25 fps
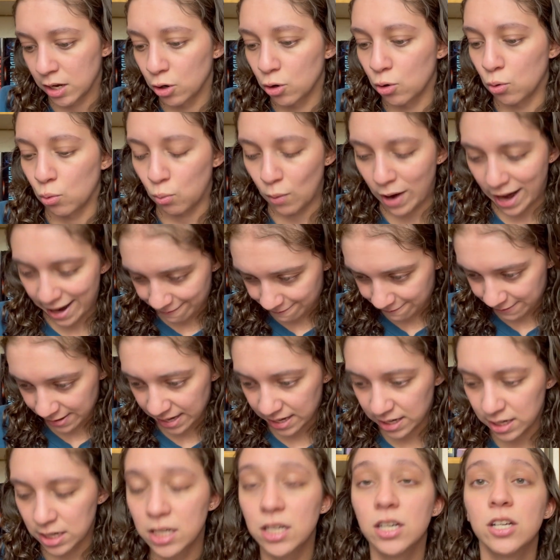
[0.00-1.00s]

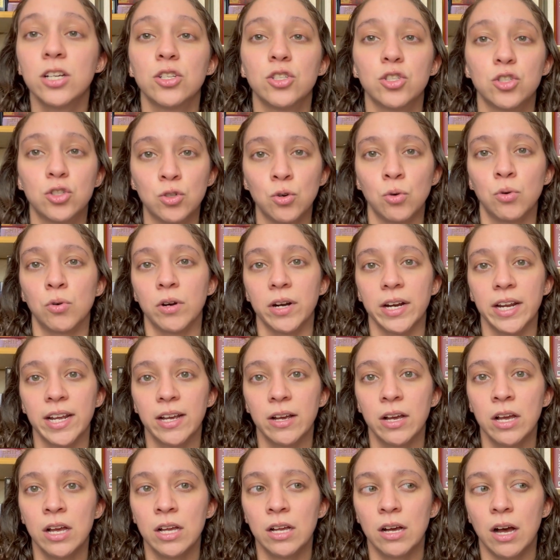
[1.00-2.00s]
graphic
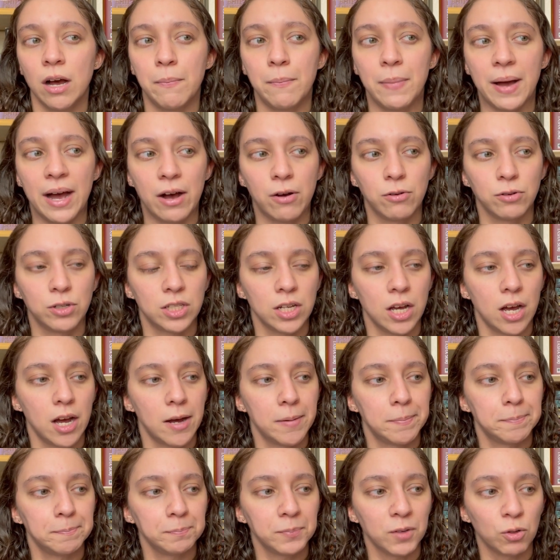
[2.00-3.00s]
story about
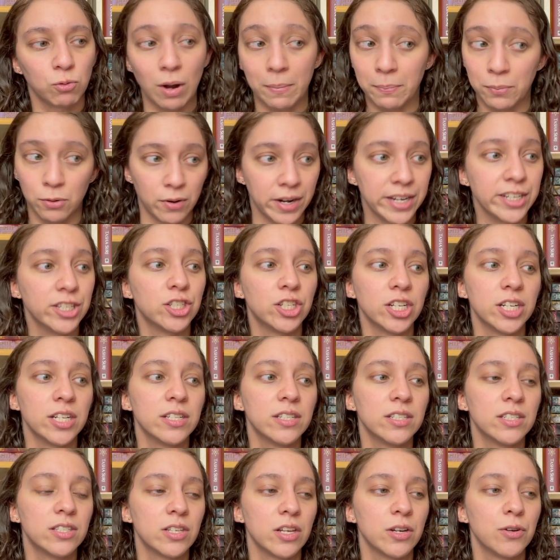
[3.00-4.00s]

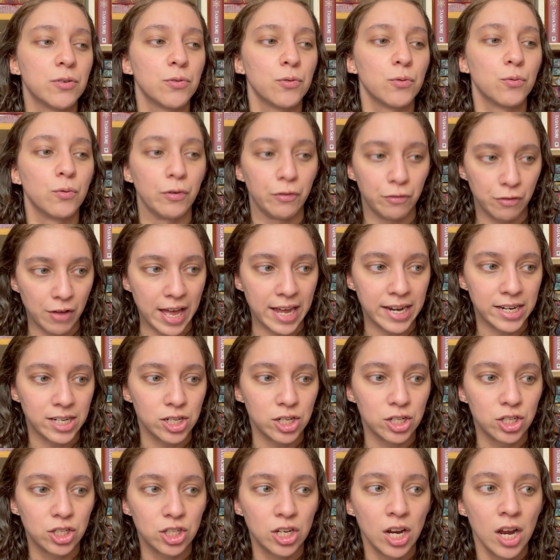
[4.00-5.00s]
reparations and
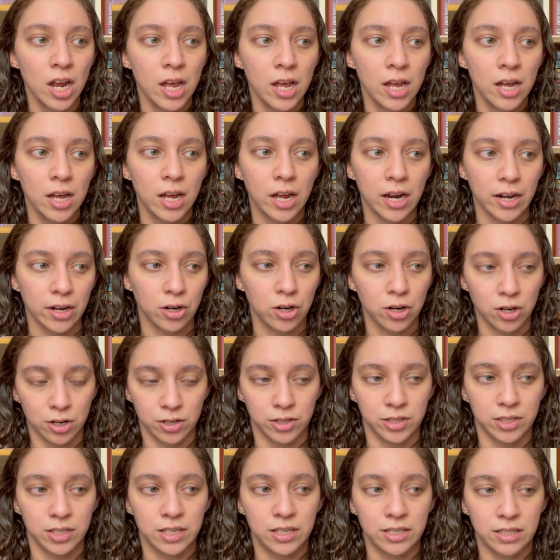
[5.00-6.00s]
revenge and
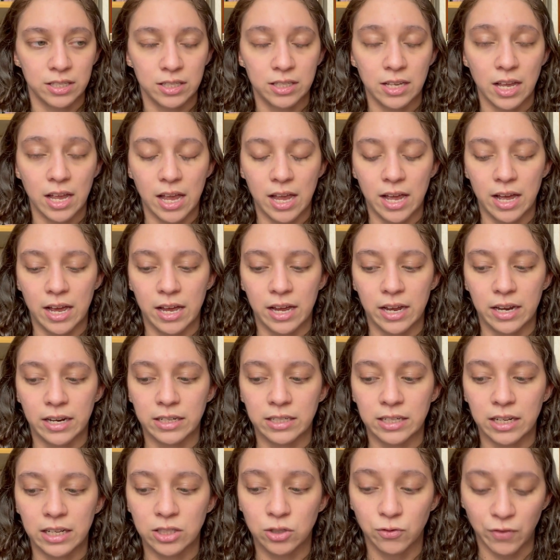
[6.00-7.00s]
curses,
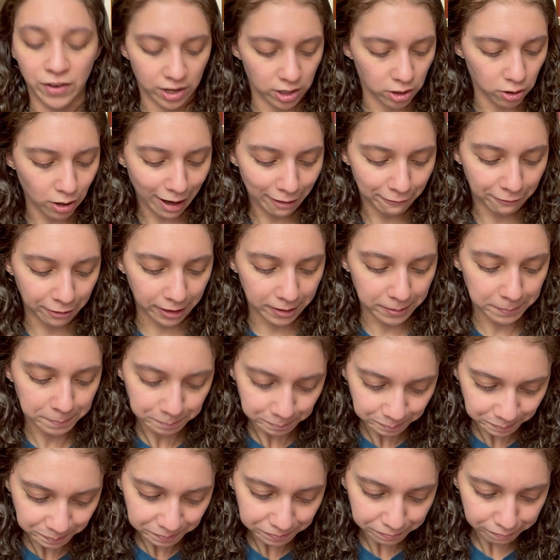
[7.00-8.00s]
and it's very graphic.
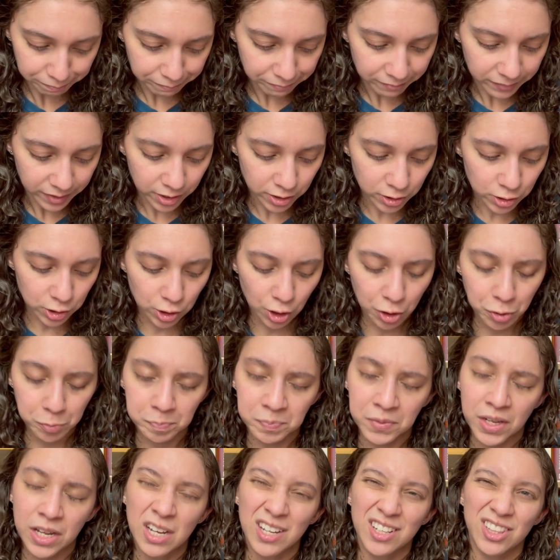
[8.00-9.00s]
So
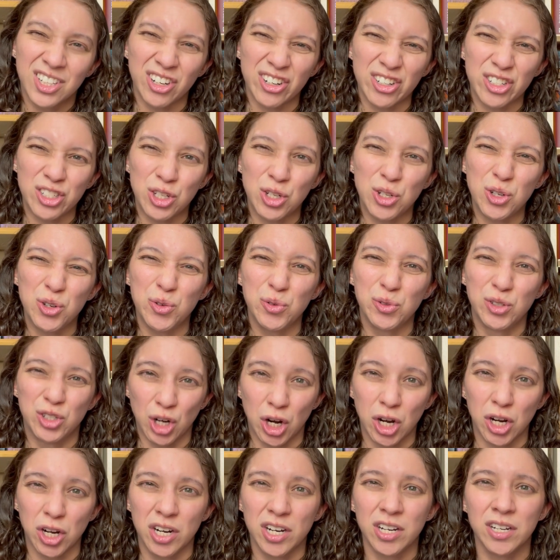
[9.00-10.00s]
there are two
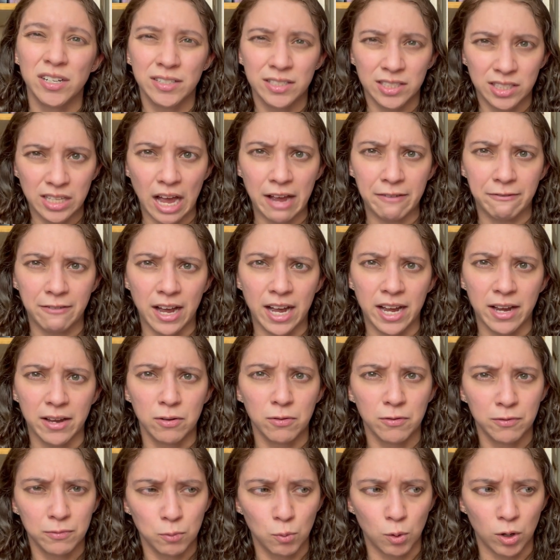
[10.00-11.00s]
dark sci-fi
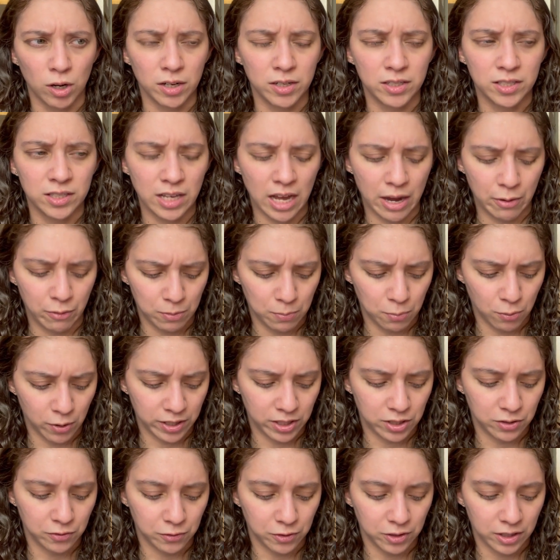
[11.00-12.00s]
works I would point
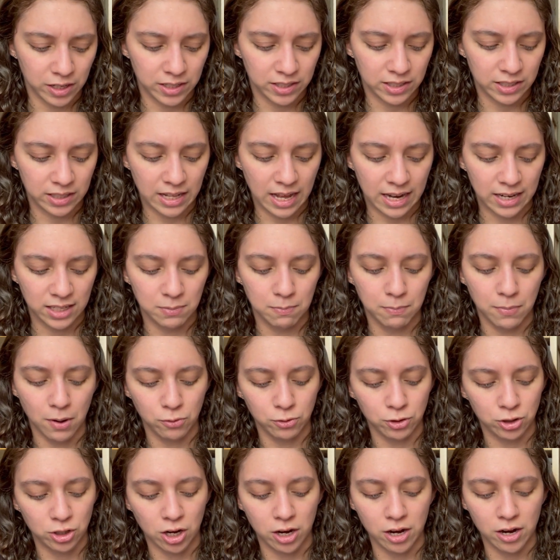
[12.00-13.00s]
to for this, and that's
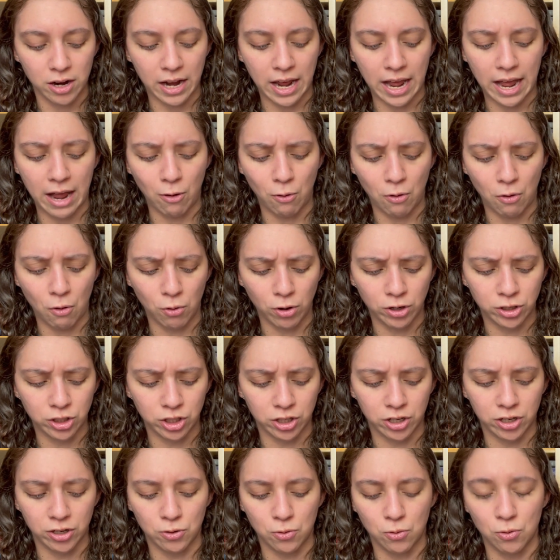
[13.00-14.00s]
Bone Shard,
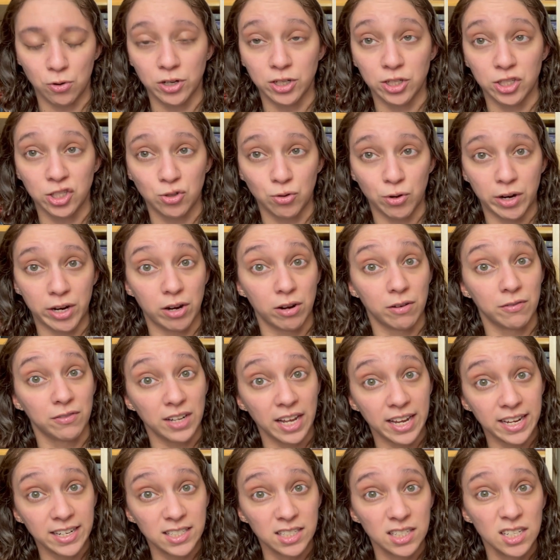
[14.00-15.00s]
Orchard, or Destroyer of
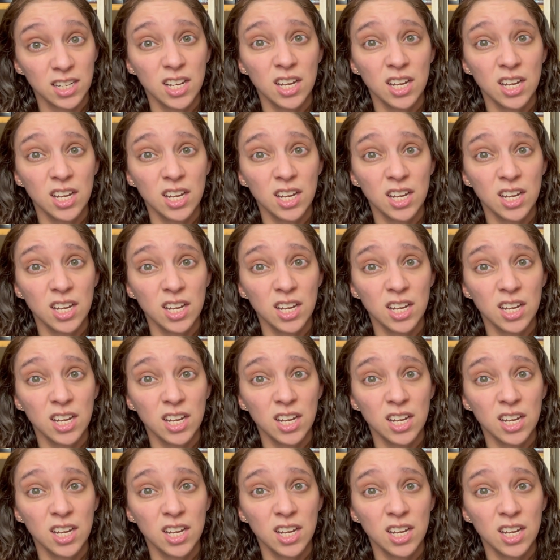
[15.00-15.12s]
Light.